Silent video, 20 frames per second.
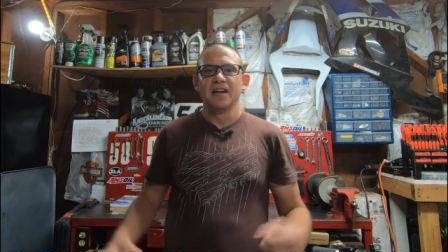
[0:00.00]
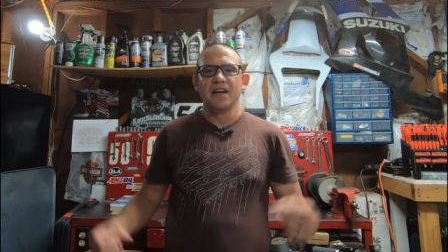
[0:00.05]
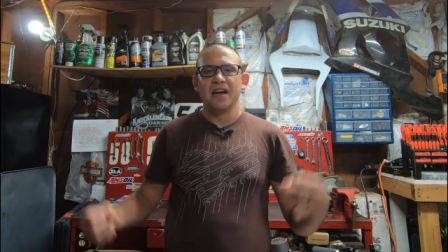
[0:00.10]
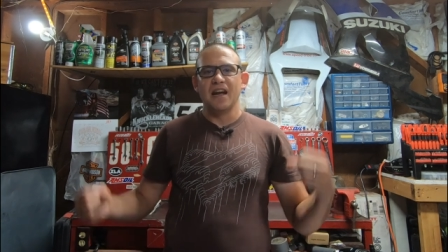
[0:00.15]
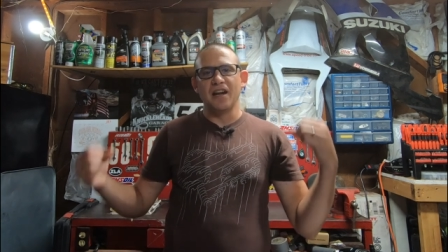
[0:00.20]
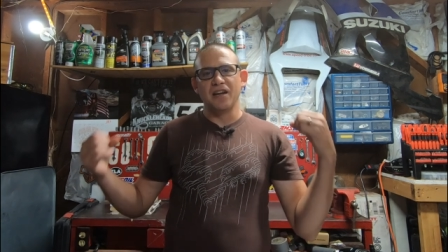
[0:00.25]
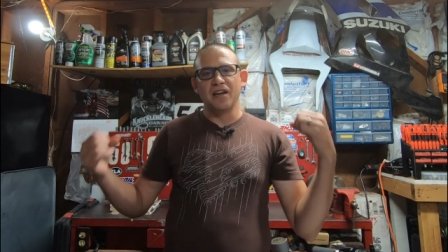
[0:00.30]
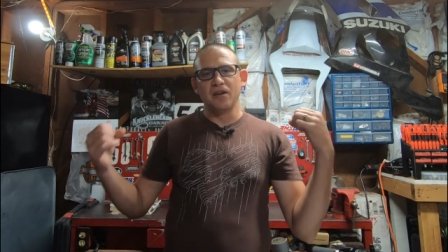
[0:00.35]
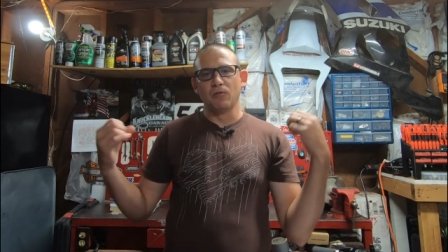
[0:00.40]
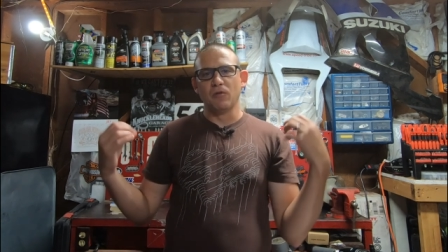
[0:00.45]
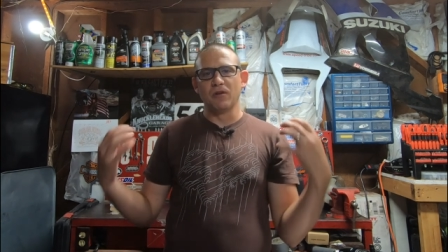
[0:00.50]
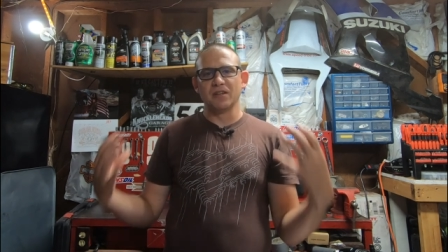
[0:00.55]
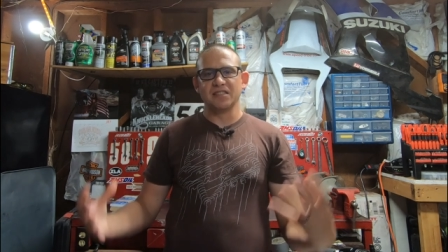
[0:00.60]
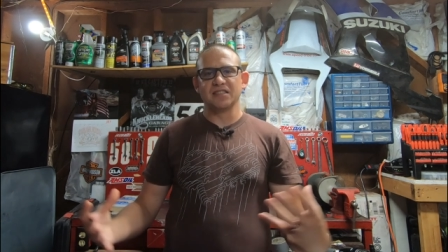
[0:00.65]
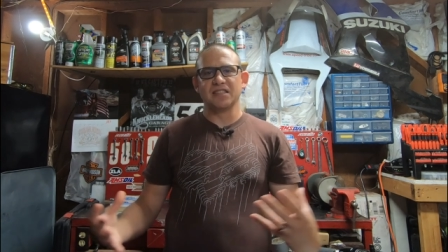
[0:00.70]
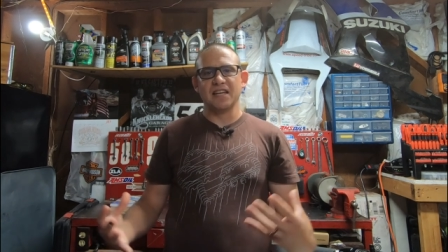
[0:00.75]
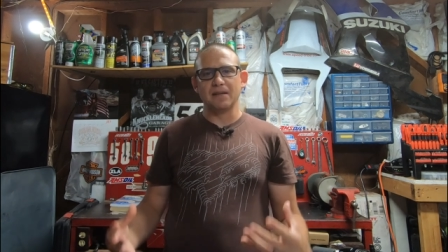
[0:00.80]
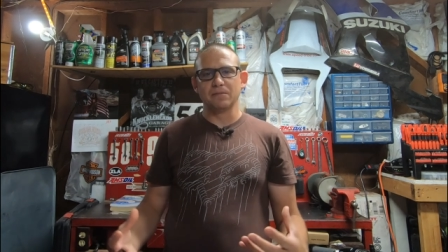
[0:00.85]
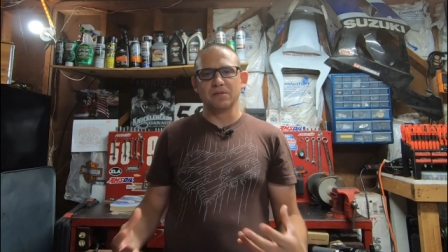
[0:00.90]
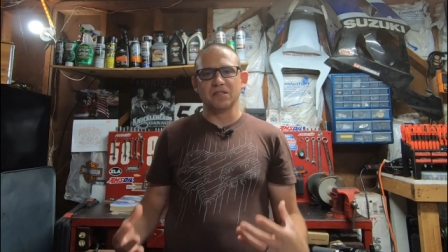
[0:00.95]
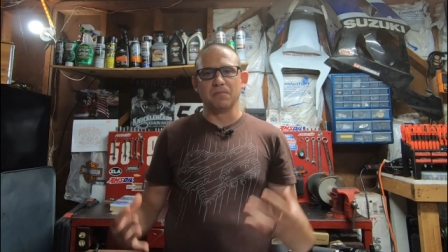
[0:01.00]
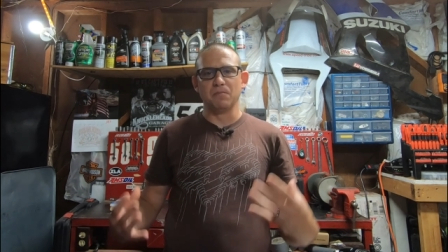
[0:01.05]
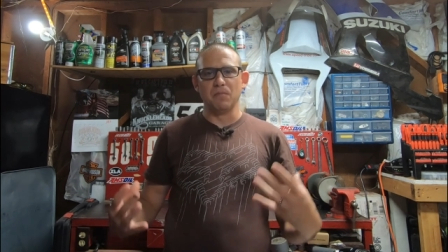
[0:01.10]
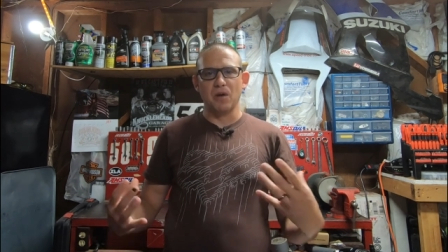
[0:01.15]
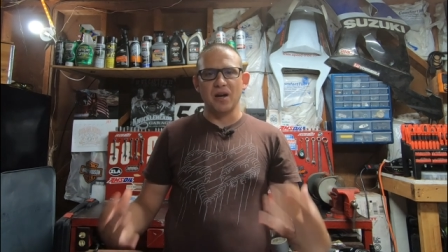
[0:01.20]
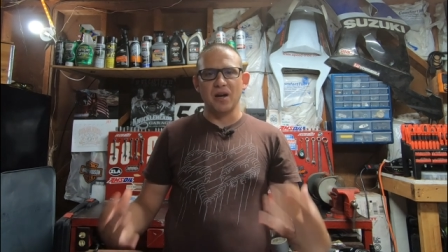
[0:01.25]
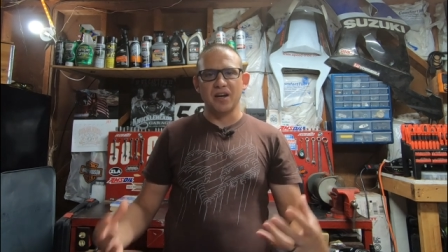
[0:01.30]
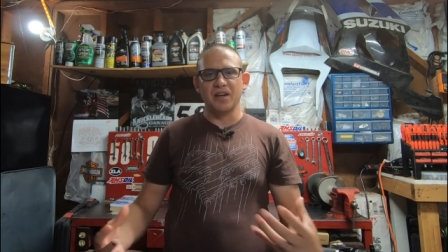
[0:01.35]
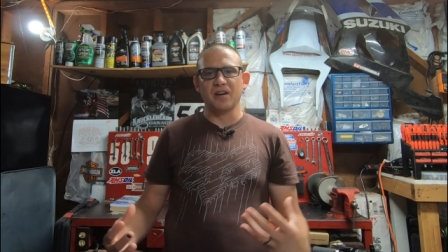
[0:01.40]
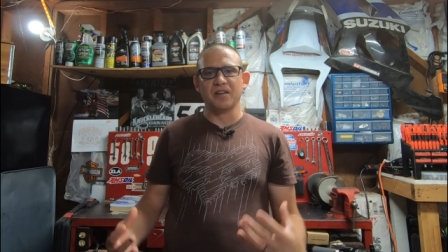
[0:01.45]
and you want to save some
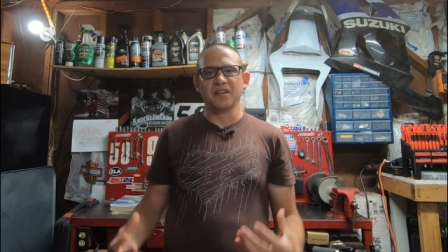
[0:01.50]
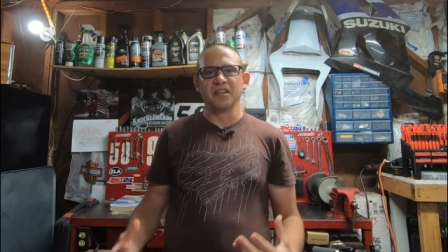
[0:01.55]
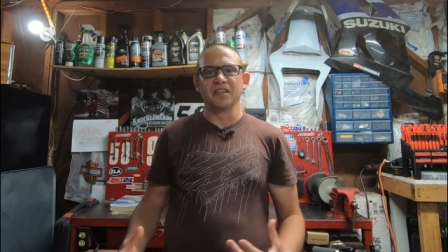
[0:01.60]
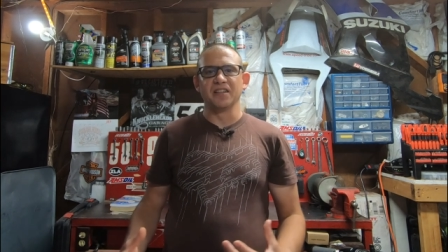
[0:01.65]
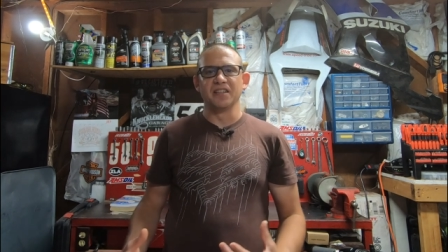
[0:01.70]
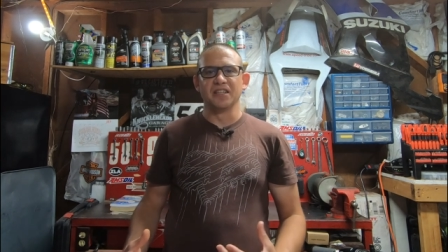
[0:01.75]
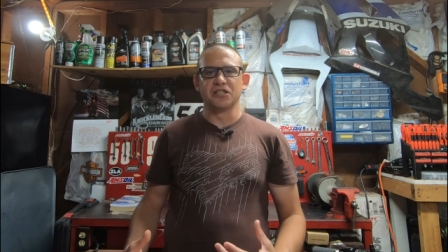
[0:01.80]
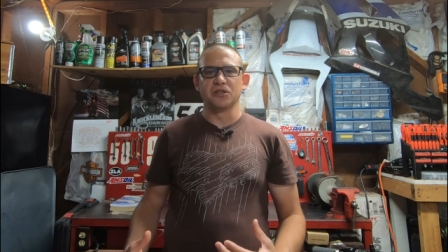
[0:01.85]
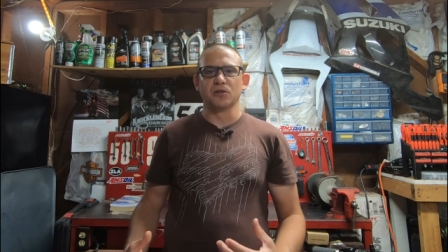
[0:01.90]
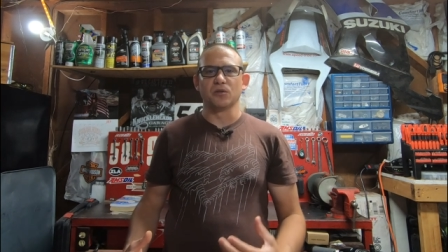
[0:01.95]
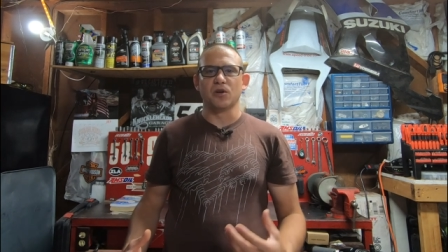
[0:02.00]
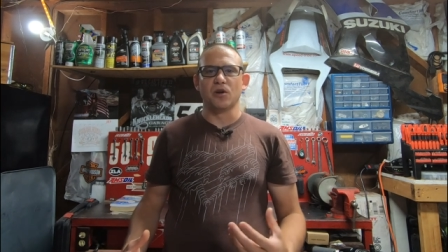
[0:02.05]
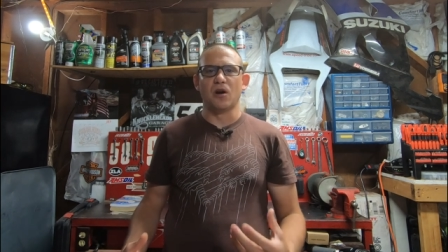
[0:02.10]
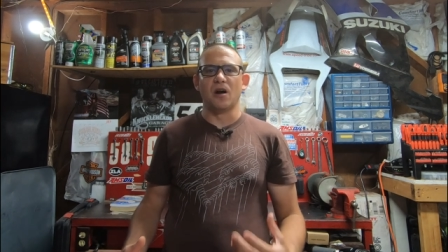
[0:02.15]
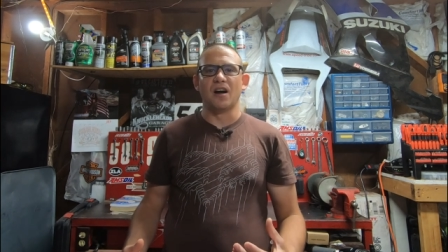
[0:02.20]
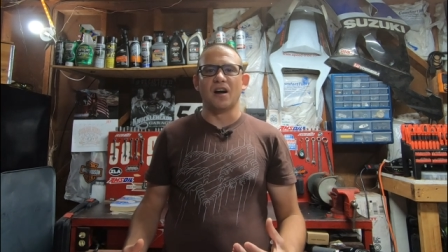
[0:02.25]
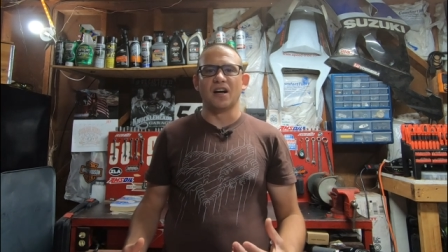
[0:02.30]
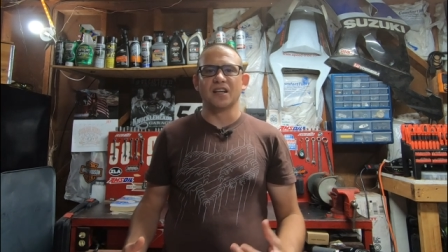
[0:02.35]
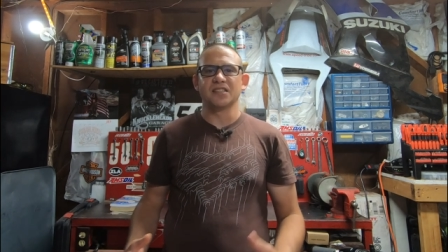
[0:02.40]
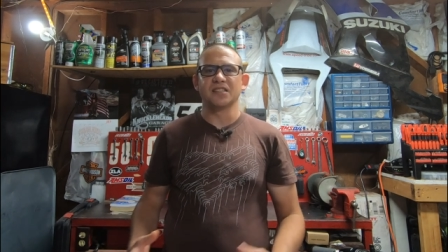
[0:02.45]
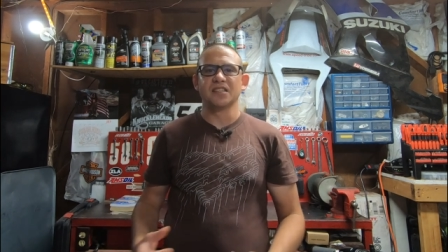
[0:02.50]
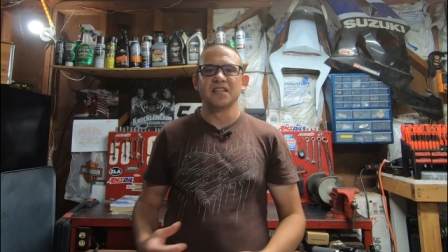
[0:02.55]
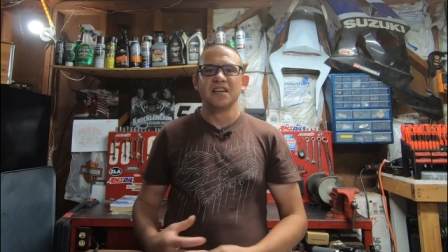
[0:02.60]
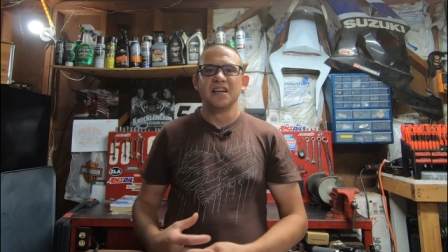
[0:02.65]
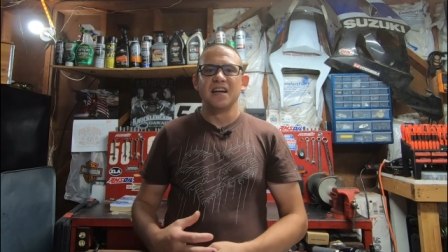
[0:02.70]
money on the initial cost